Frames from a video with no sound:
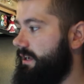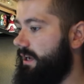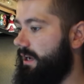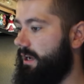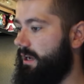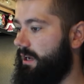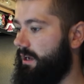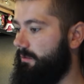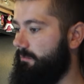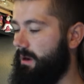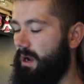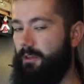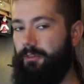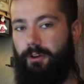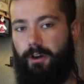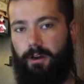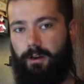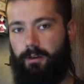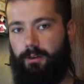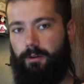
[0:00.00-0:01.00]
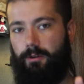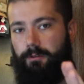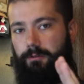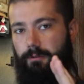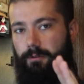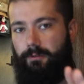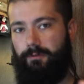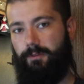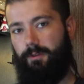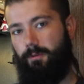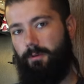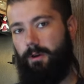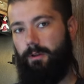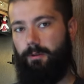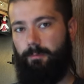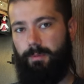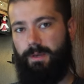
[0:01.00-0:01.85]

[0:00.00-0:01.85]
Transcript: I thought I'd go through a few other